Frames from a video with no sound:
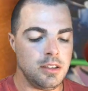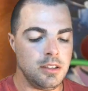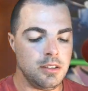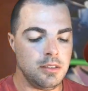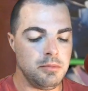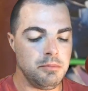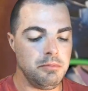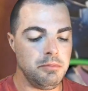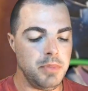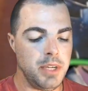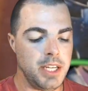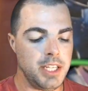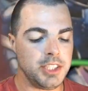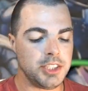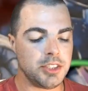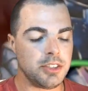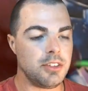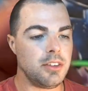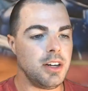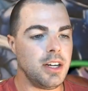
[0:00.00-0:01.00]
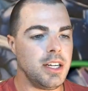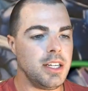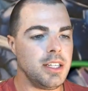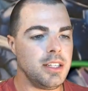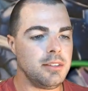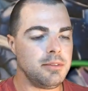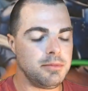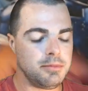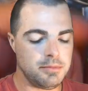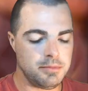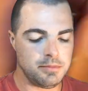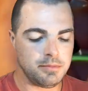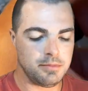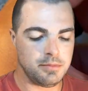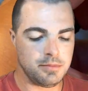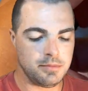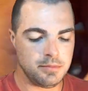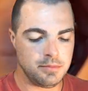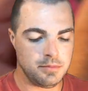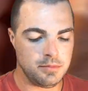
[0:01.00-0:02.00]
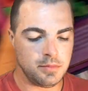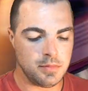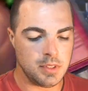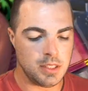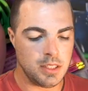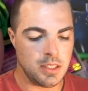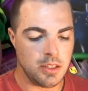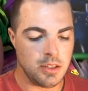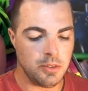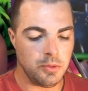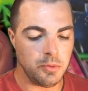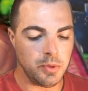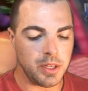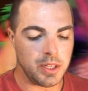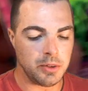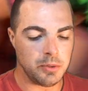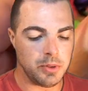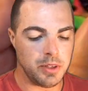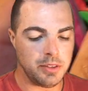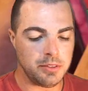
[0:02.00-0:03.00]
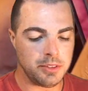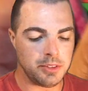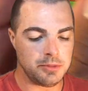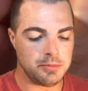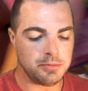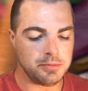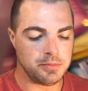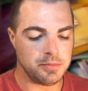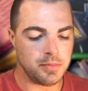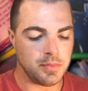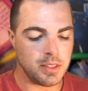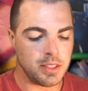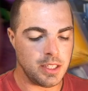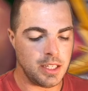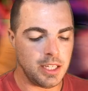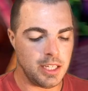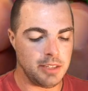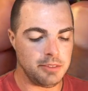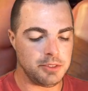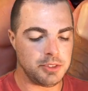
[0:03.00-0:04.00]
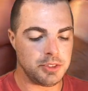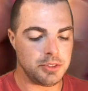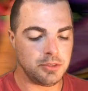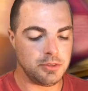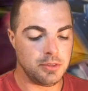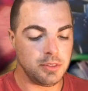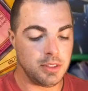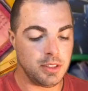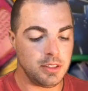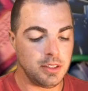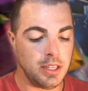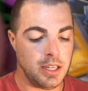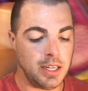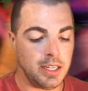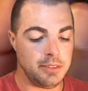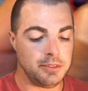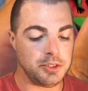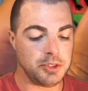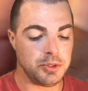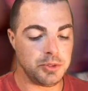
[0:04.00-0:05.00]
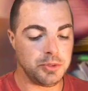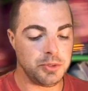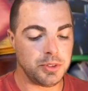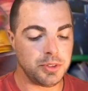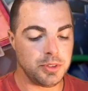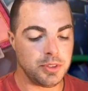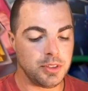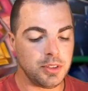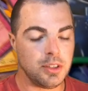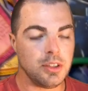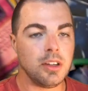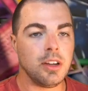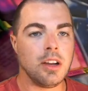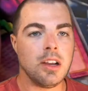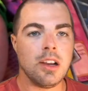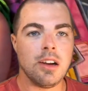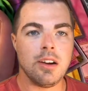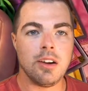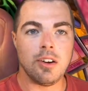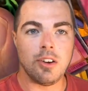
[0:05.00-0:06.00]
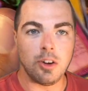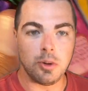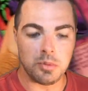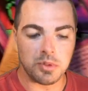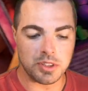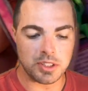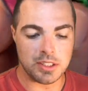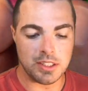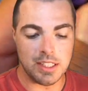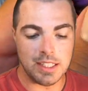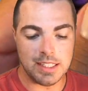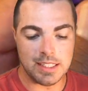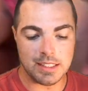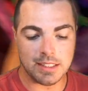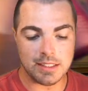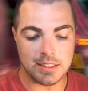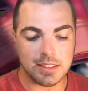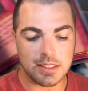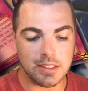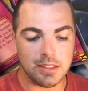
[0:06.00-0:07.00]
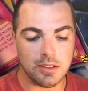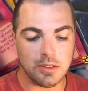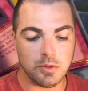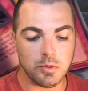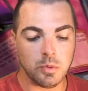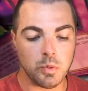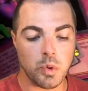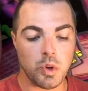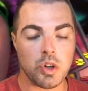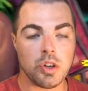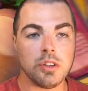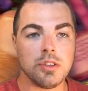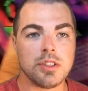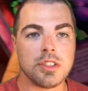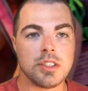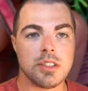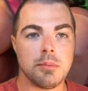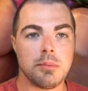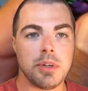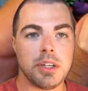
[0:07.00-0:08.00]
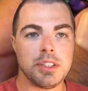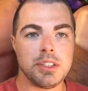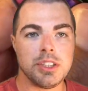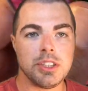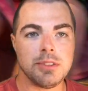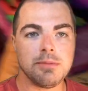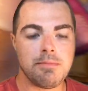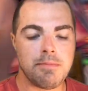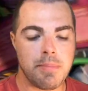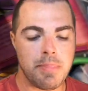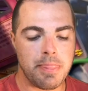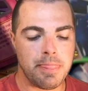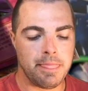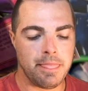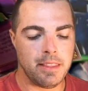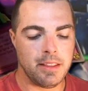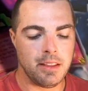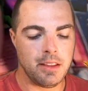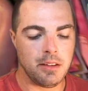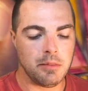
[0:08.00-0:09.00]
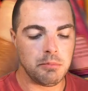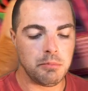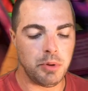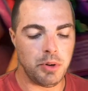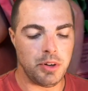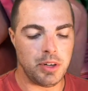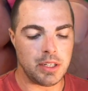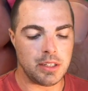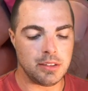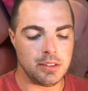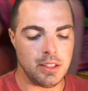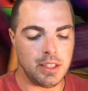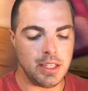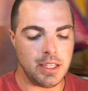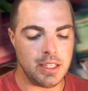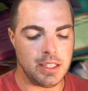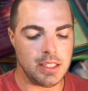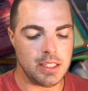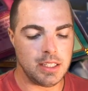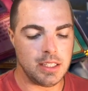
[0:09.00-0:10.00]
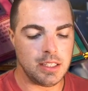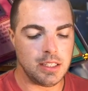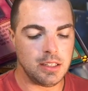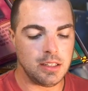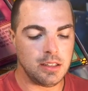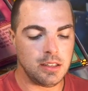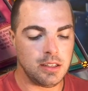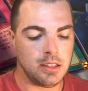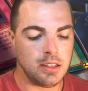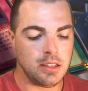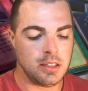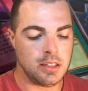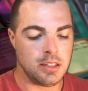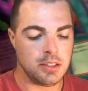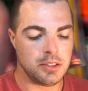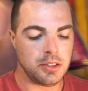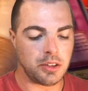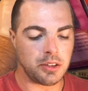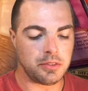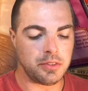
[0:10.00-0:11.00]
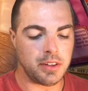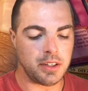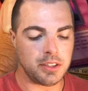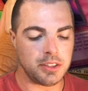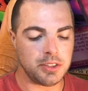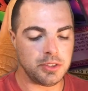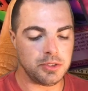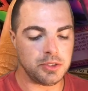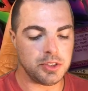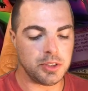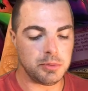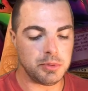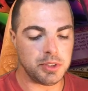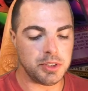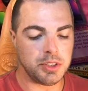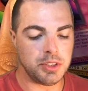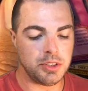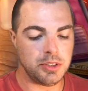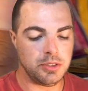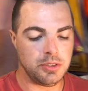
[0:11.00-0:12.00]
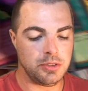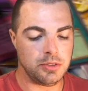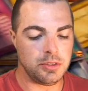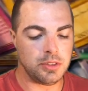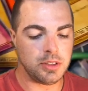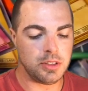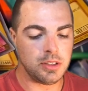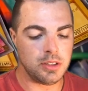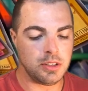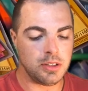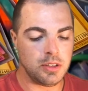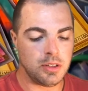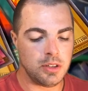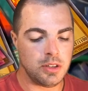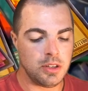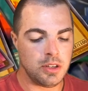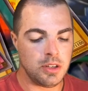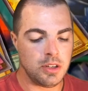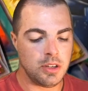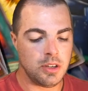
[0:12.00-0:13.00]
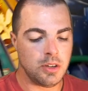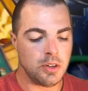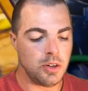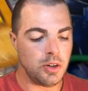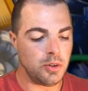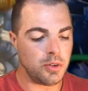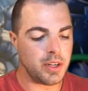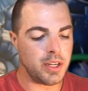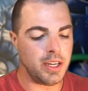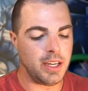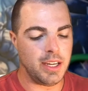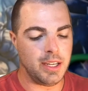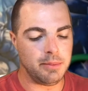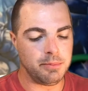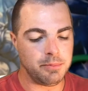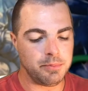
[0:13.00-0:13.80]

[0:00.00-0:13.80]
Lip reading: Major Riot, Wing Weaver, Eye of Truth, Armored Glass, World Suppression, Burning Land, Darkfire Soldier number 2. Okay.